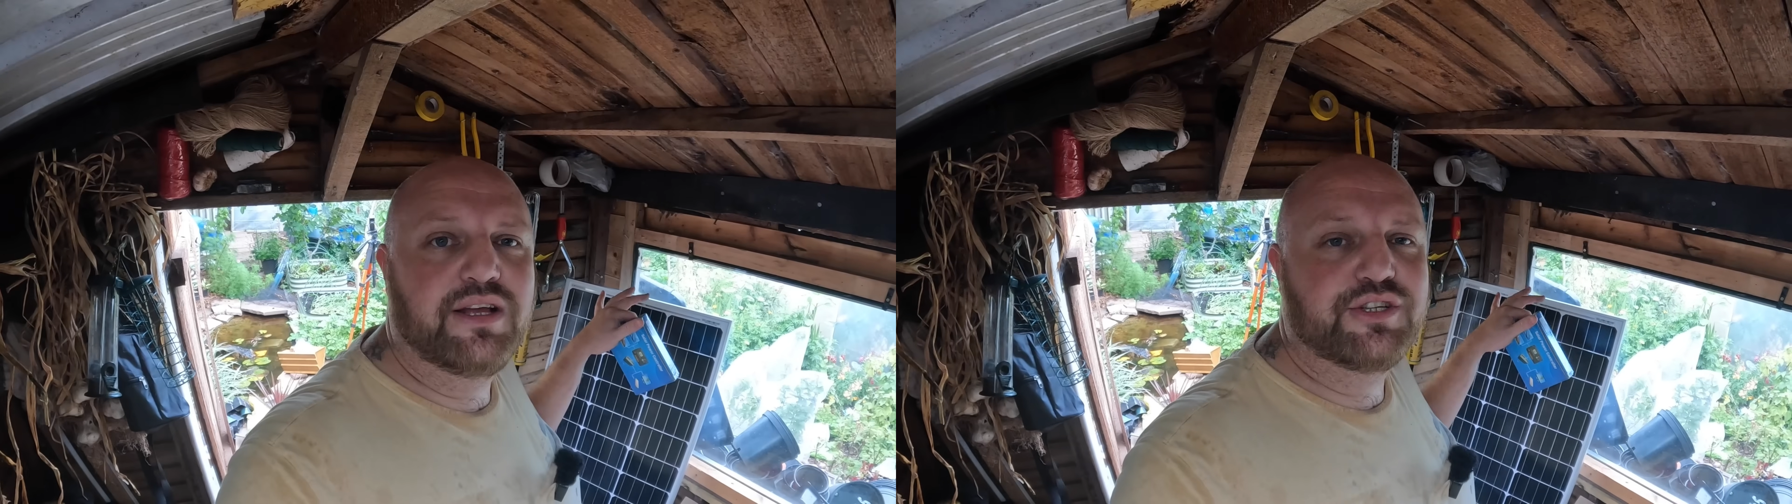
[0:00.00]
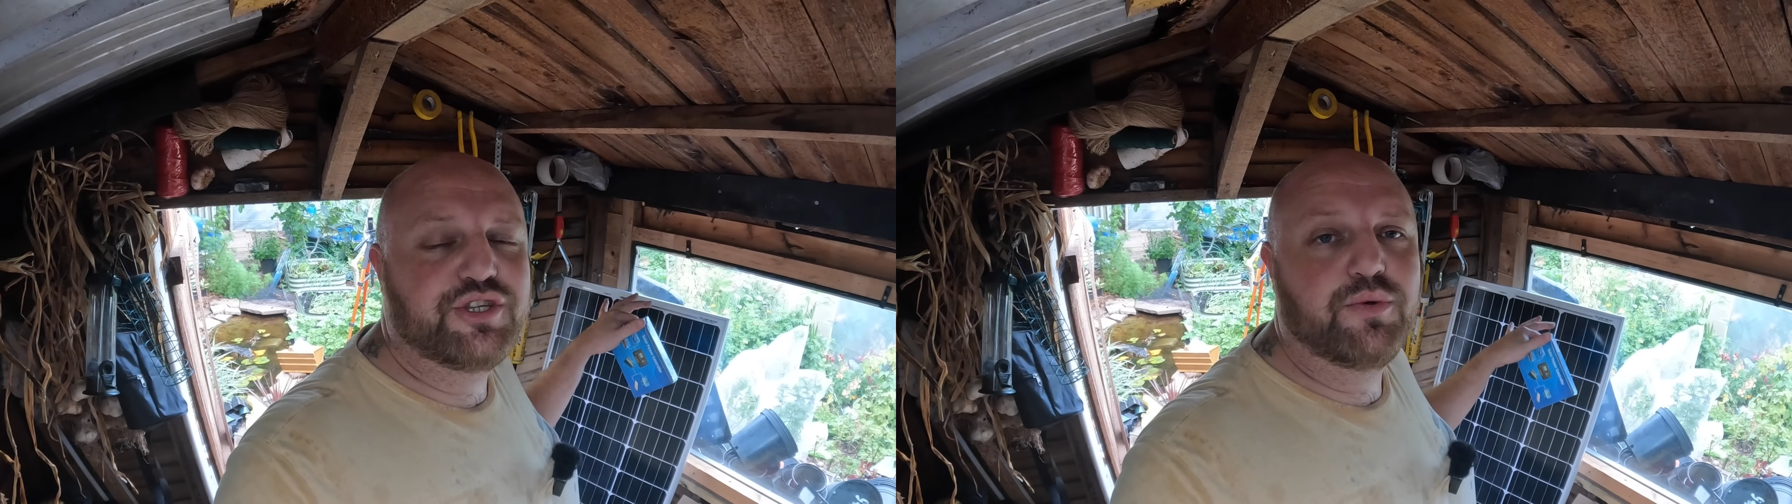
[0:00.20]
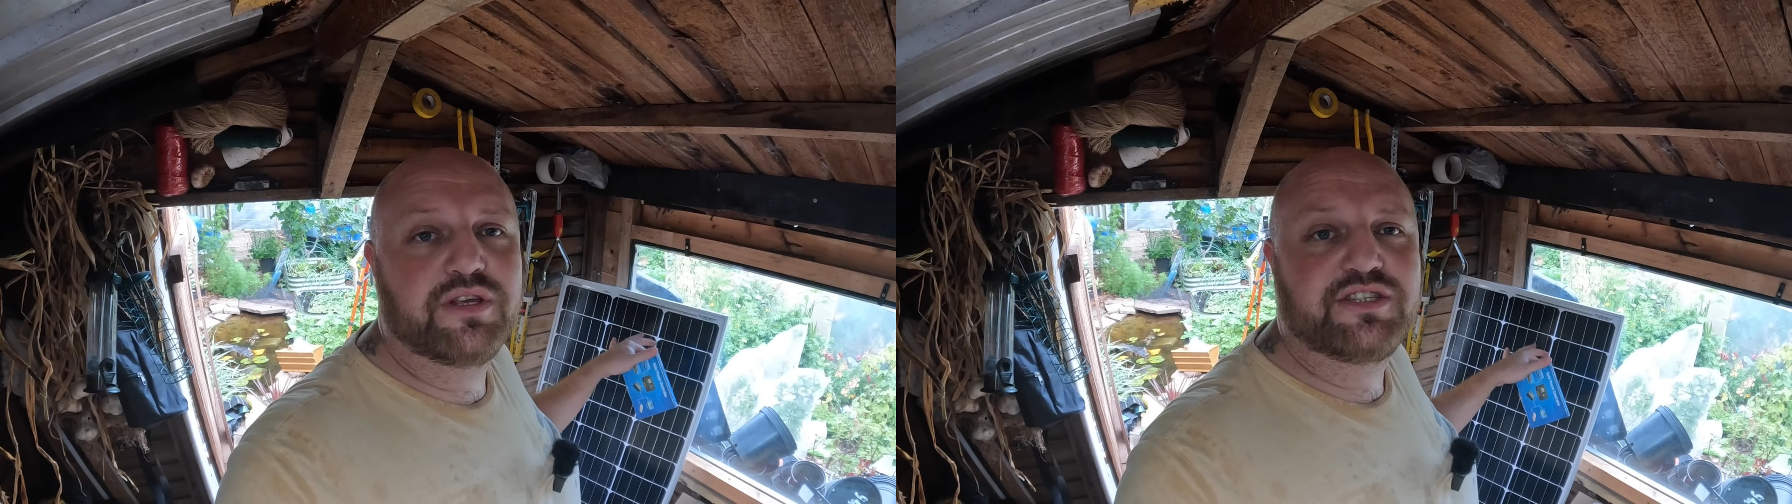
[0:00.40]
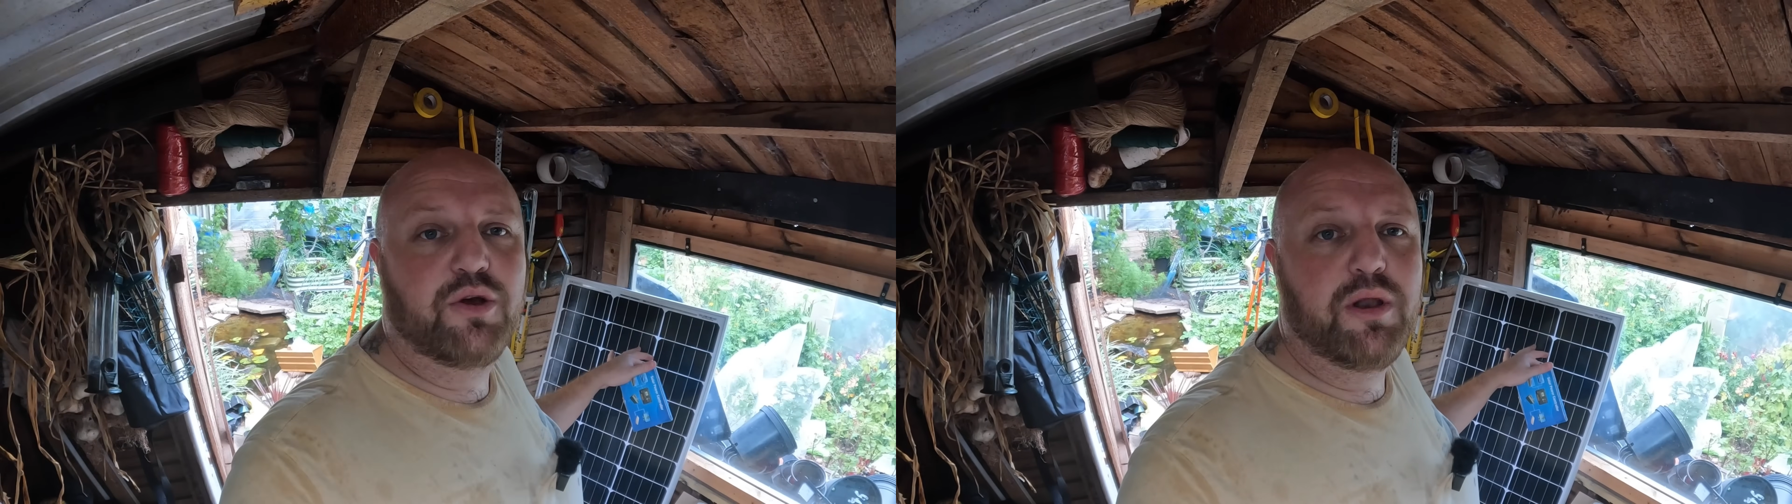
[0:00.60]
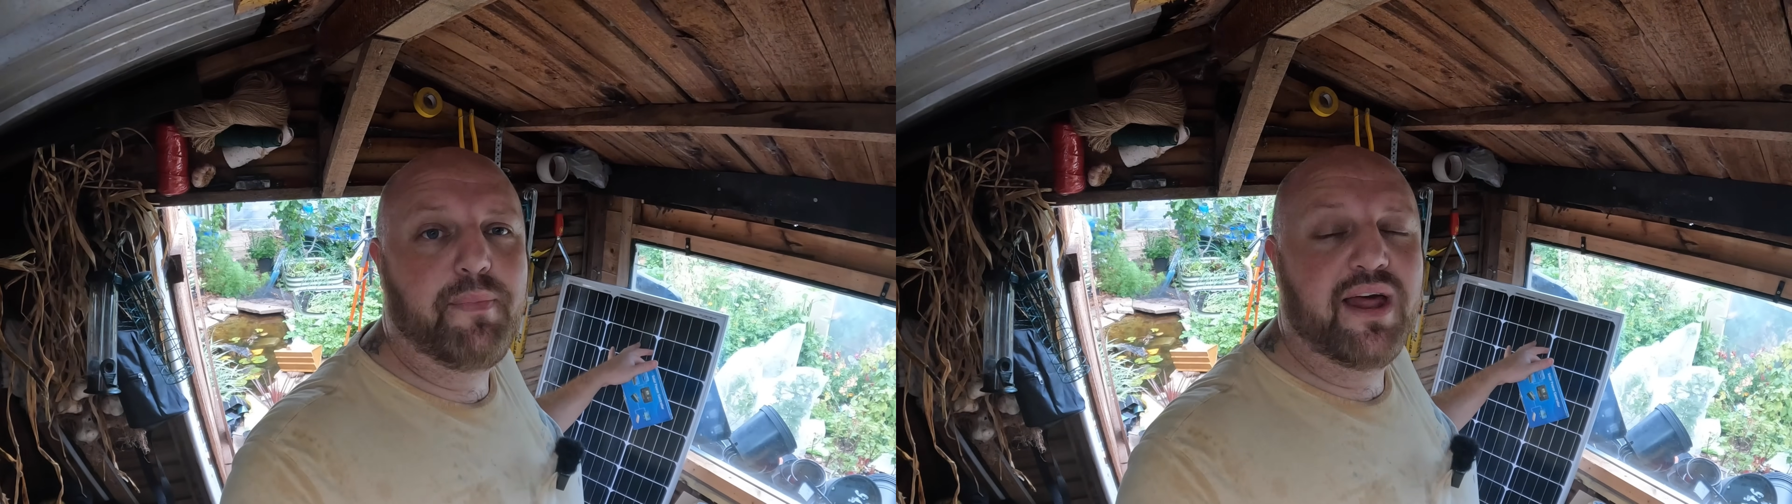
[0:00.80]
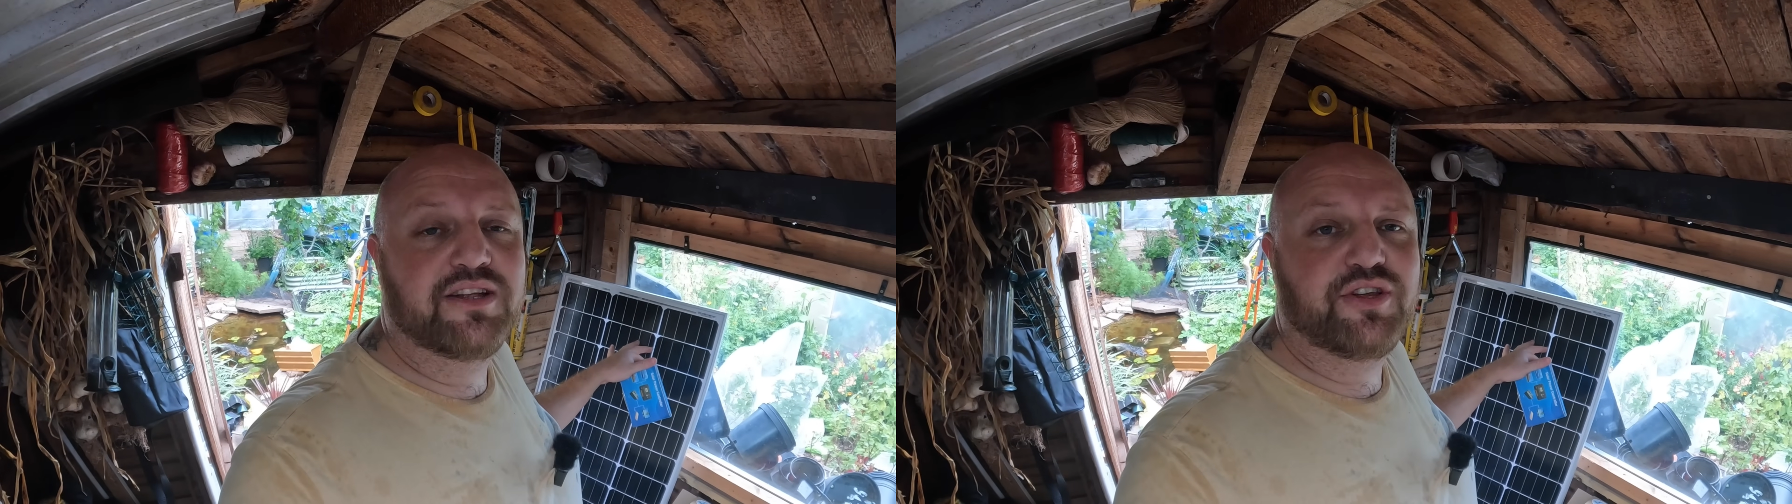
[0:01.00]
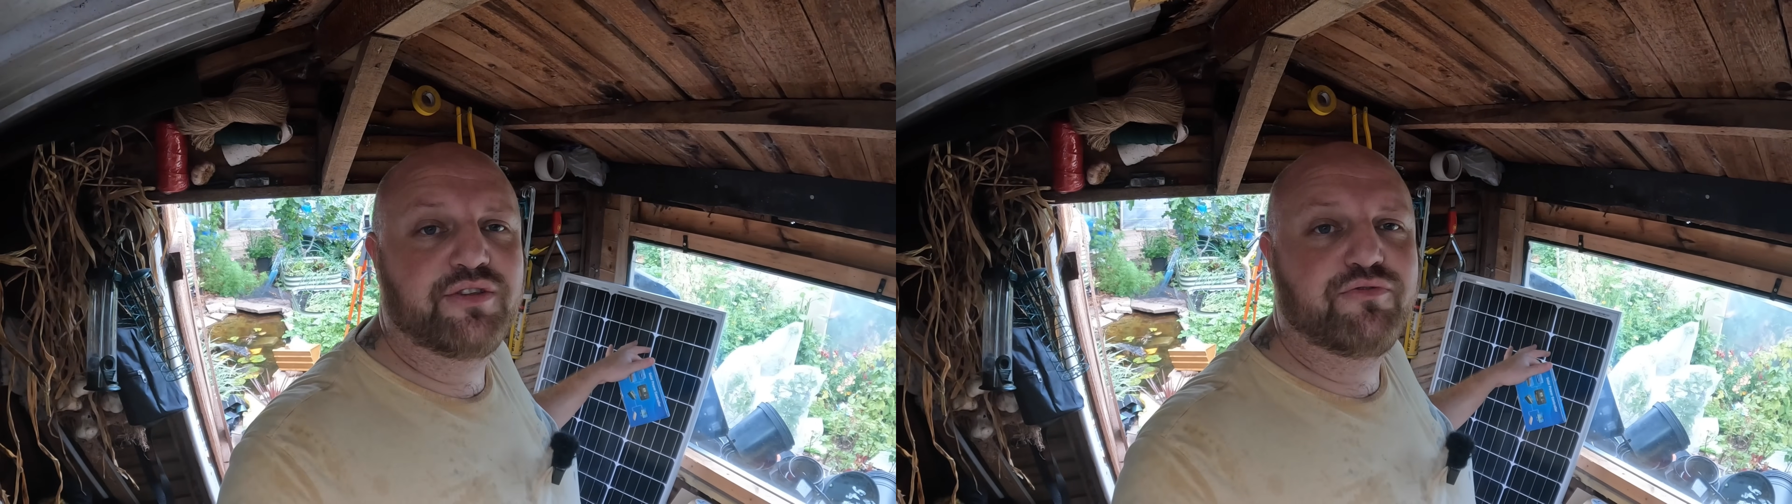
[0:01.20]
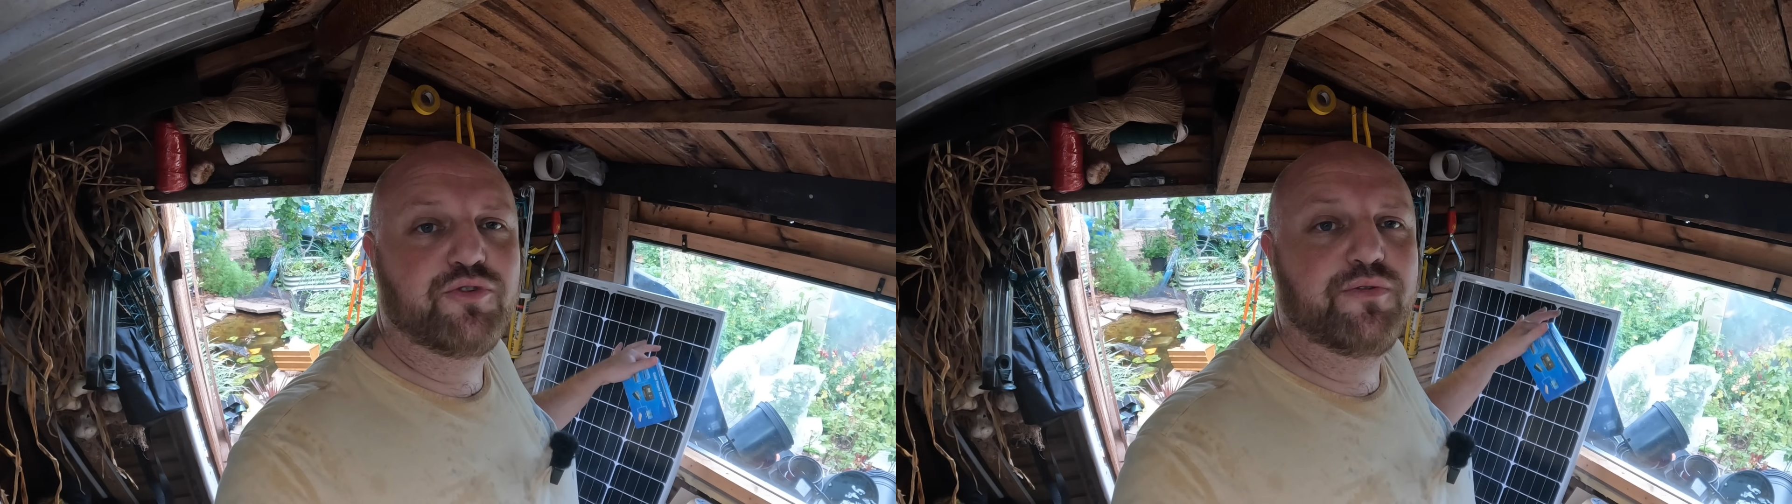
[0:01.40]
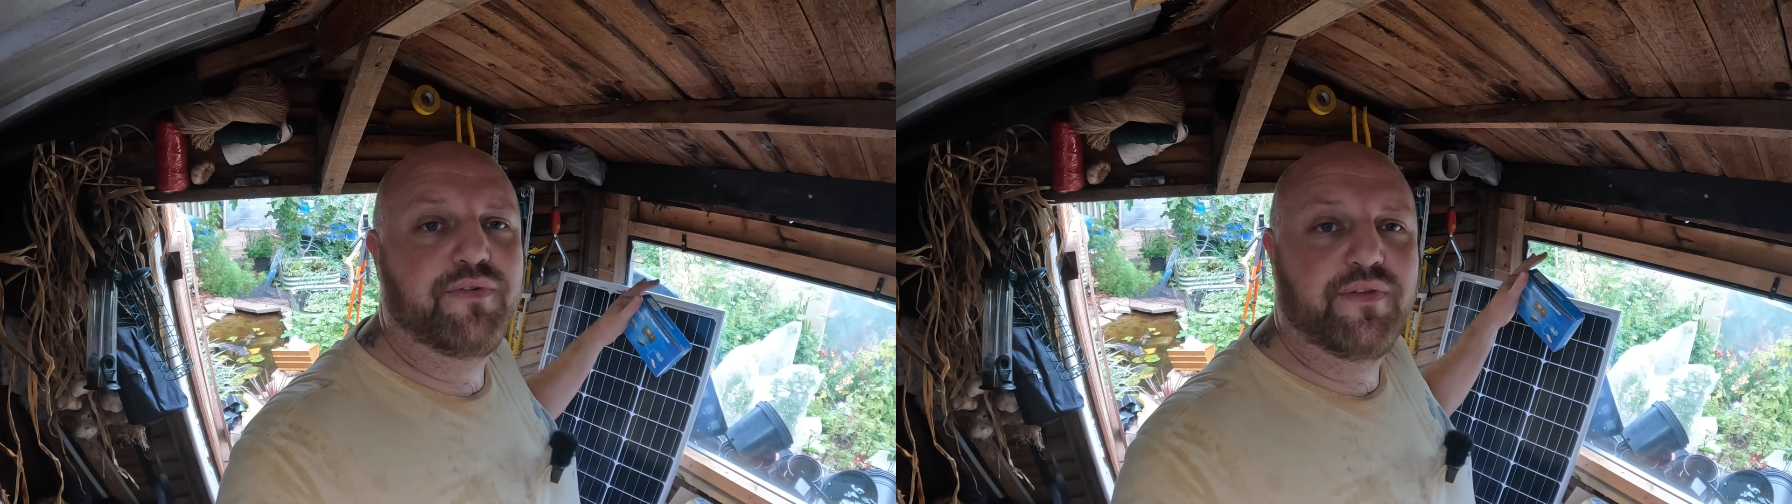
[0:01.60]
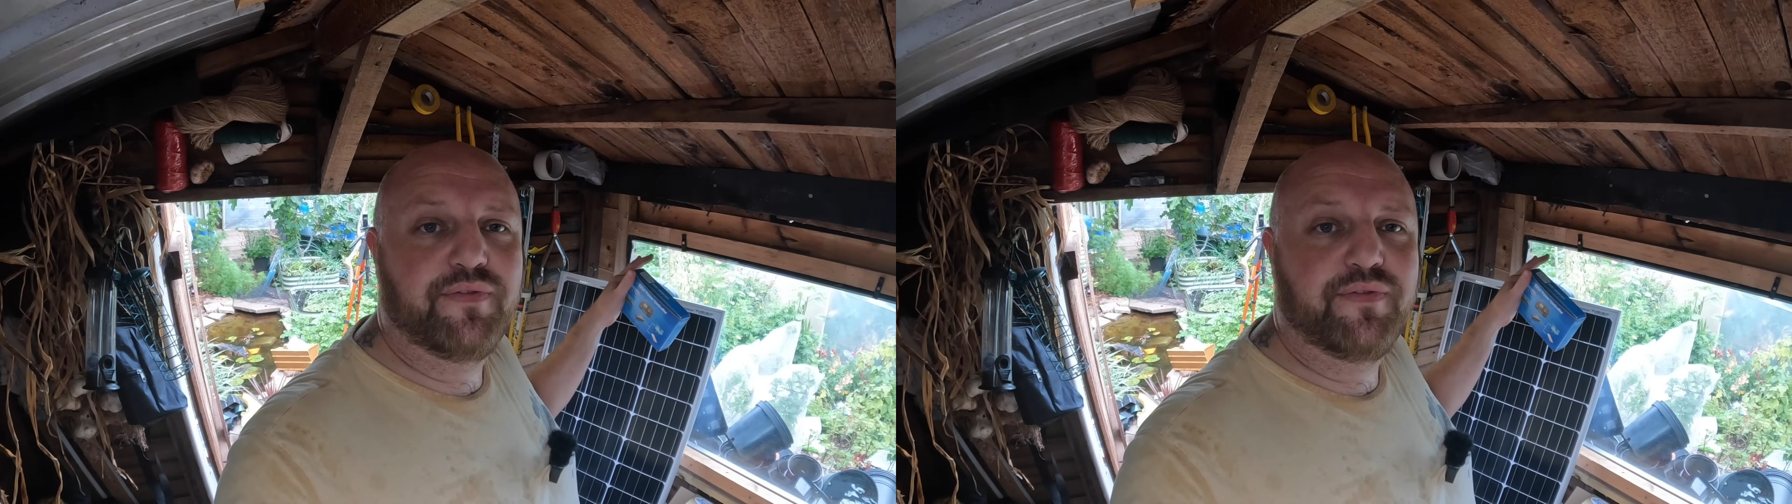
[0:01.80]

so the solar panels on the roof,